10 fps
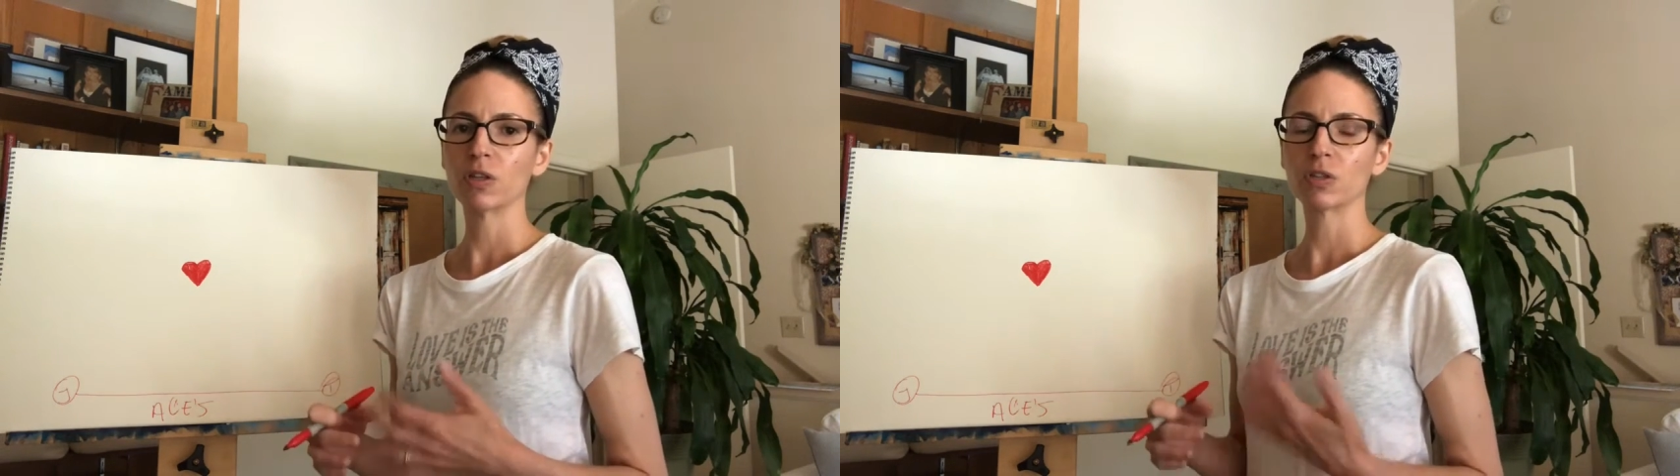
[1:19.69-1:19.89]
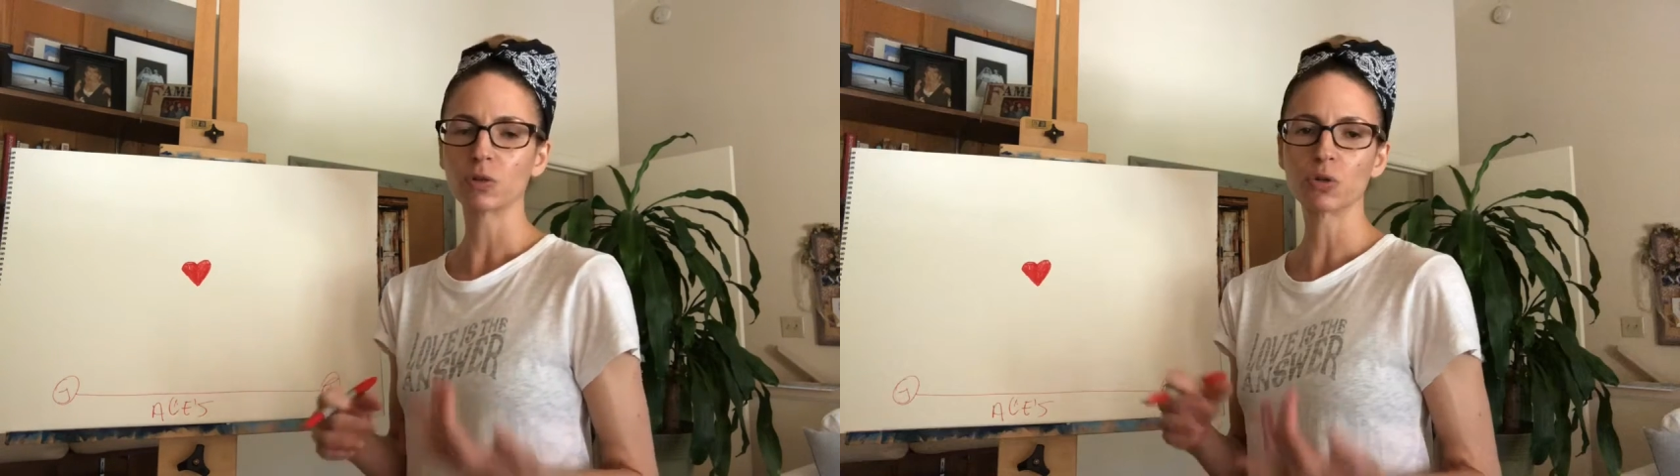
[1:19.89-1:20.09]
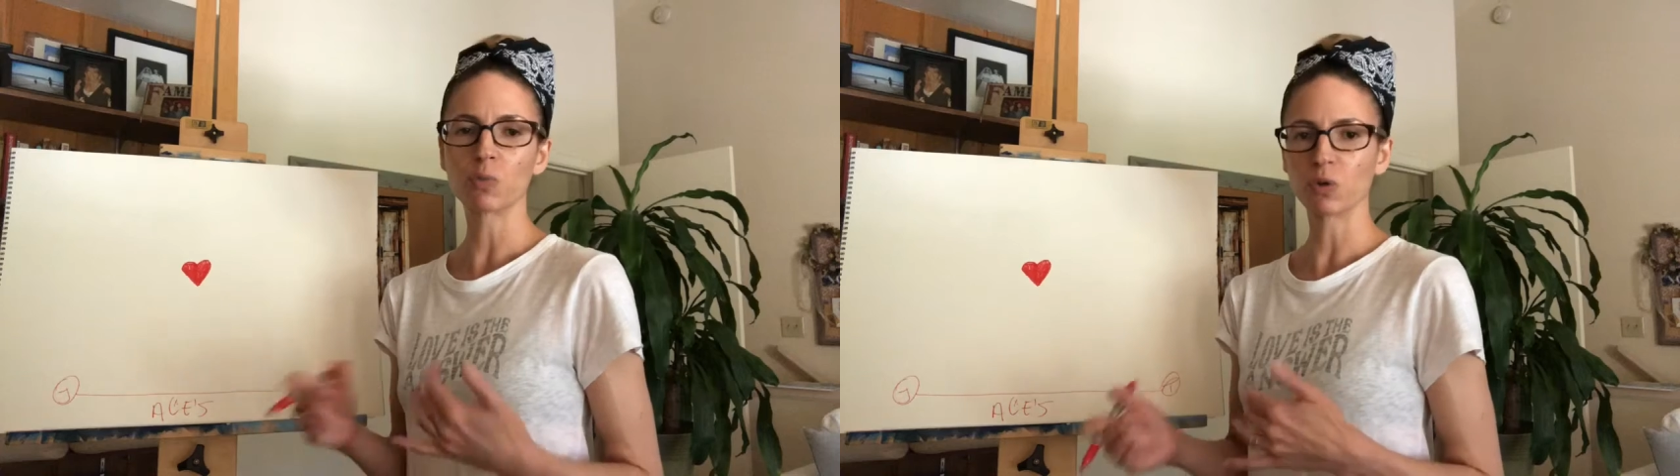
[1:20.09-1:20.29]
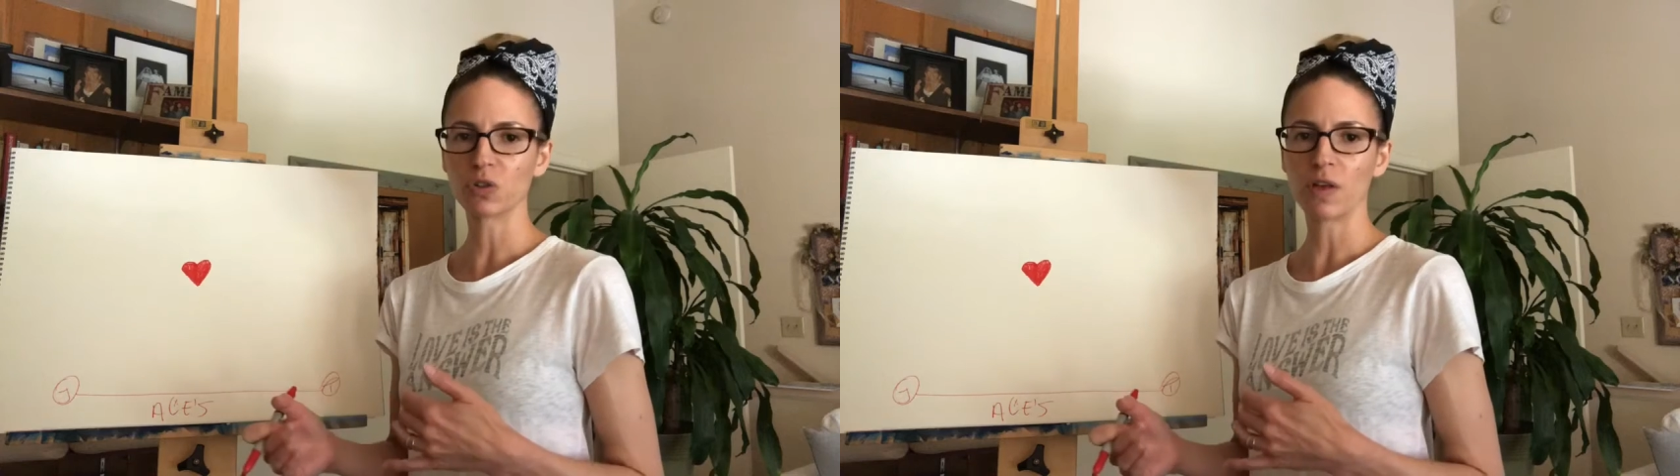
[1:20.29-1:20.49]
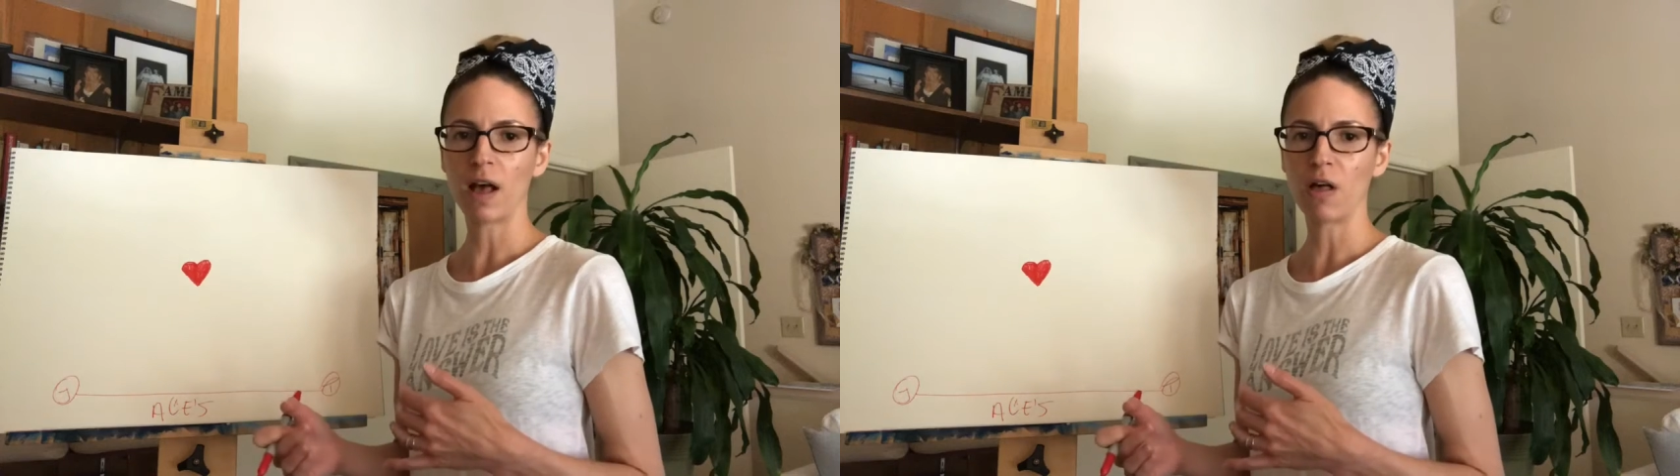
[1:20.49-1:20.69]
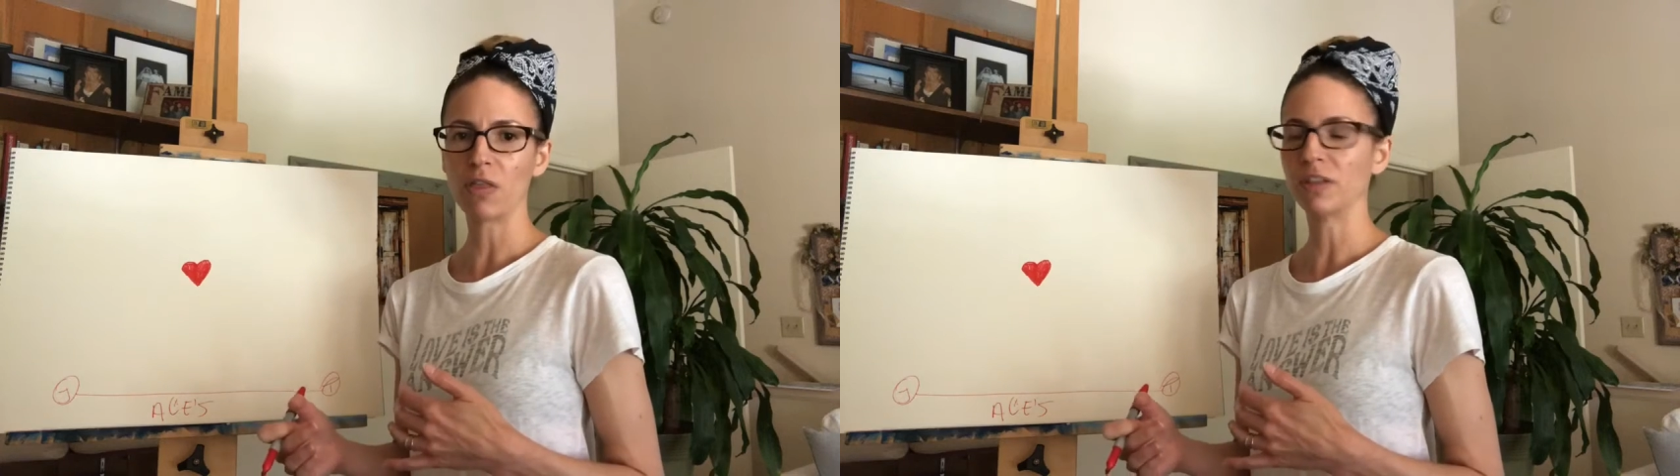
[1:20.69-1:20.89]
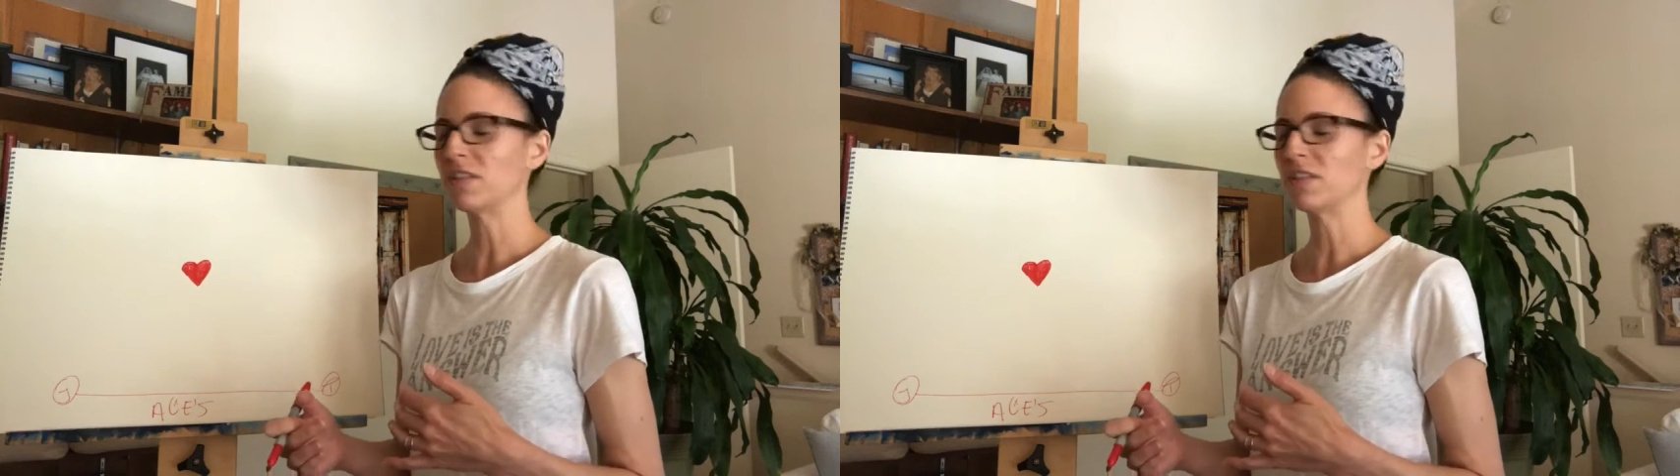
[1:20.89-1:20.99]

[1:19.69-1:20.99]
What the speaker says: social emotional health, and